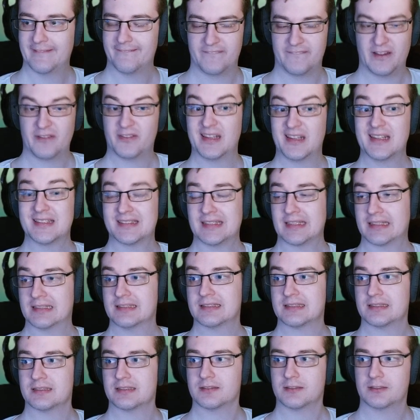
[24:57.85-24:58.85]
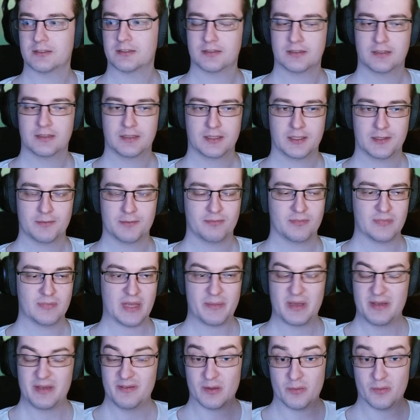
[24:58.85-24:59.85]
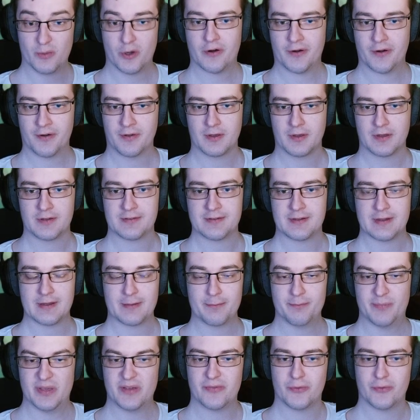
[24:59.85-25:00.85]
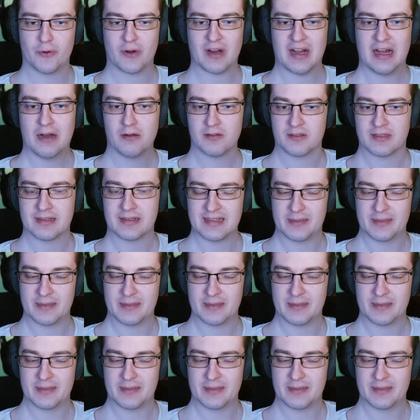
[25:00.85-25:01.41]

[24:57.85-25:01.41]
15 seconds, maybe even more, before another